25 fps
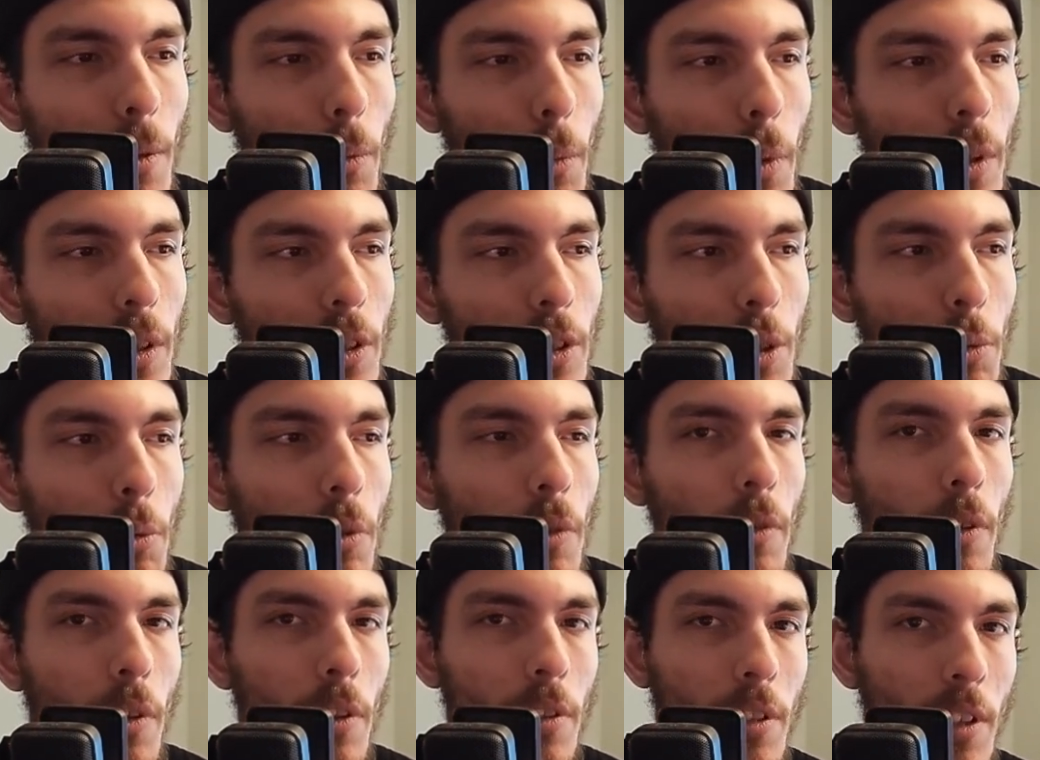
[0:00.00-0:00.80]
when she
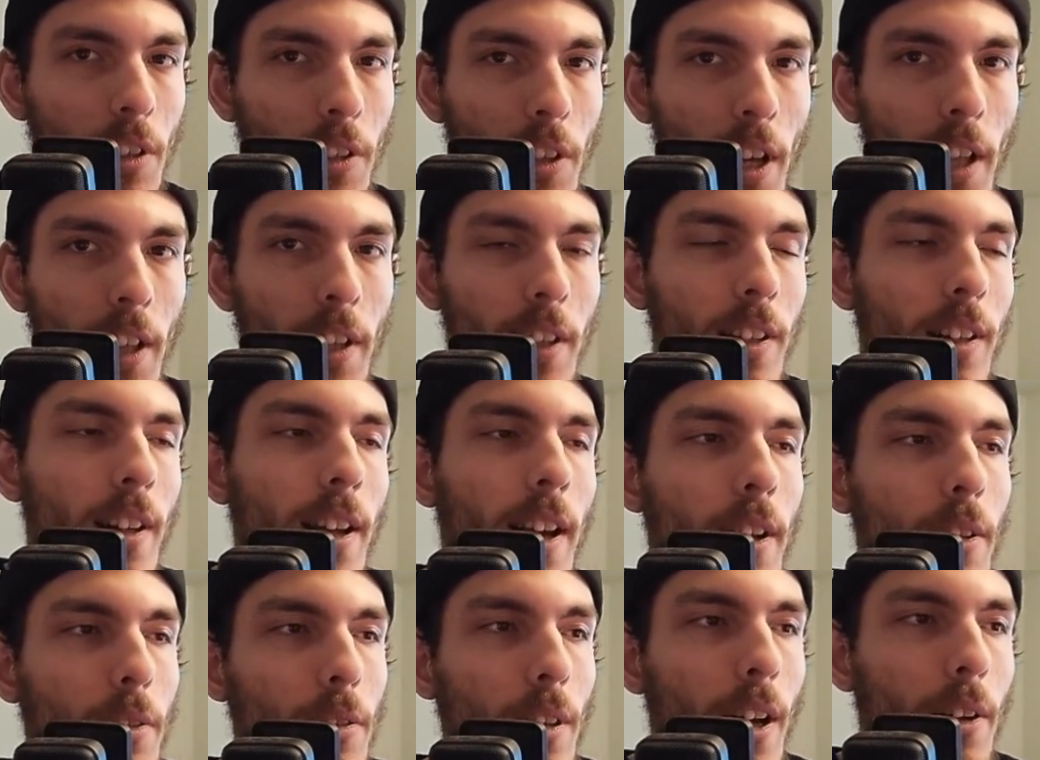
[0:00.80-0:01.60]
refers to Thalia and
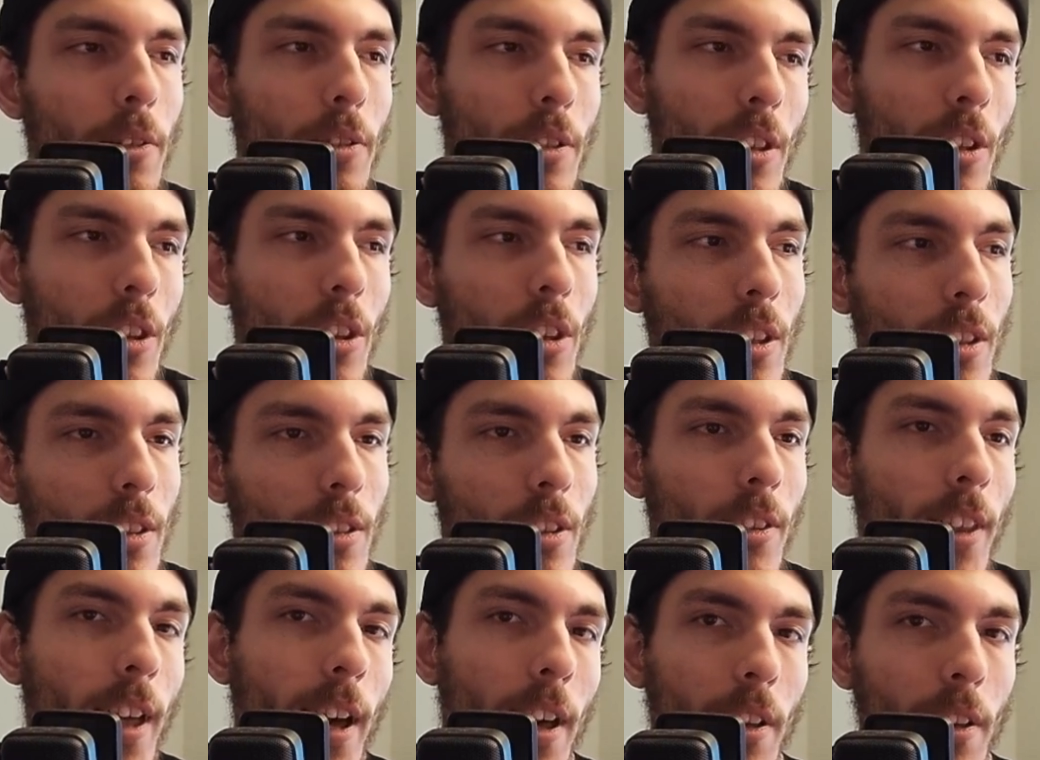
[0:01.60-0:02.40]
how, how she
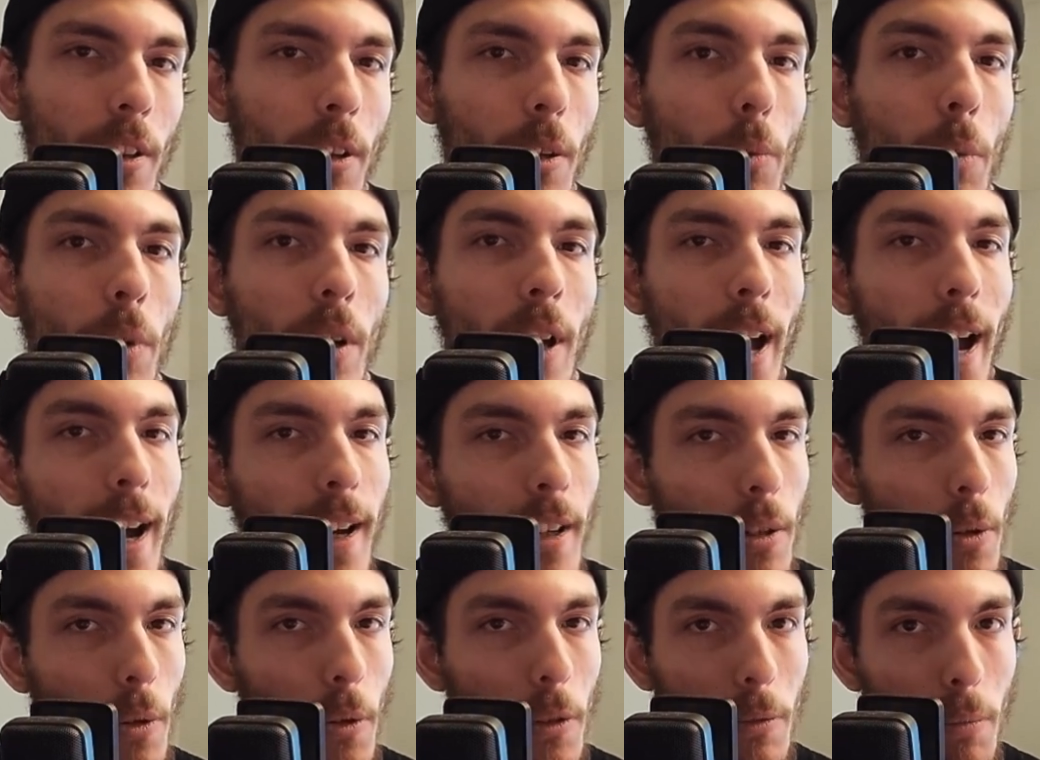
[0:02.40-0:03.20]
thinks Thalia would
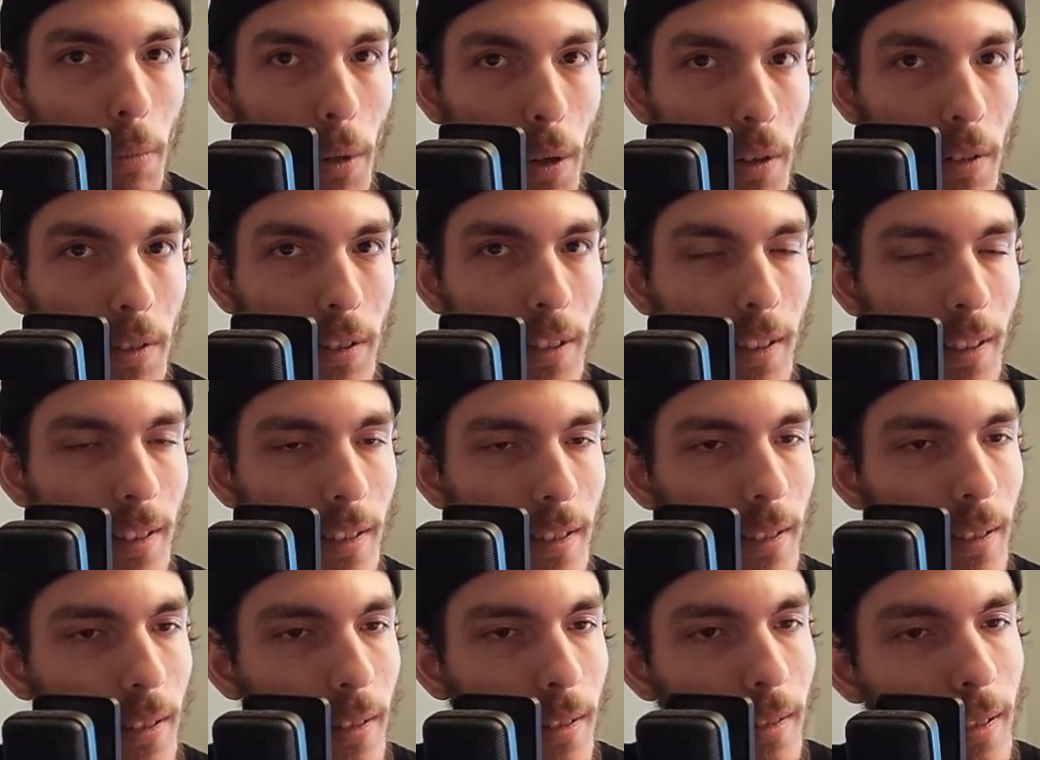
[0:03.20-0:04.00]
act towards Percy.
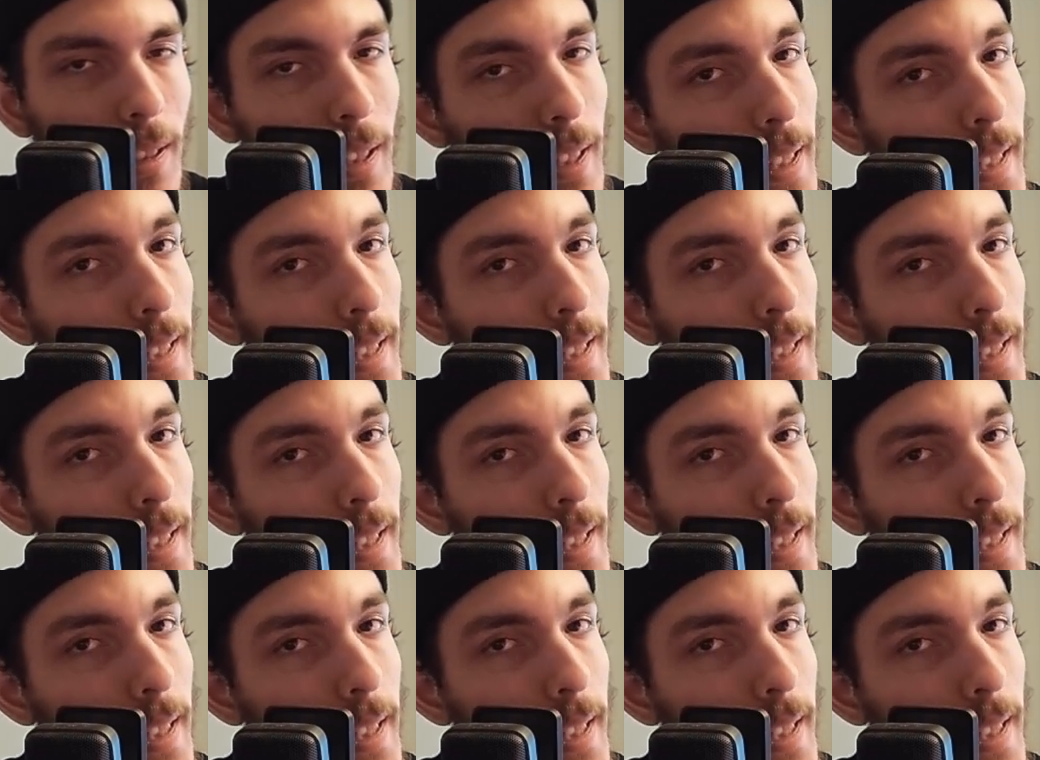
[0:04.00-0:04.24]
So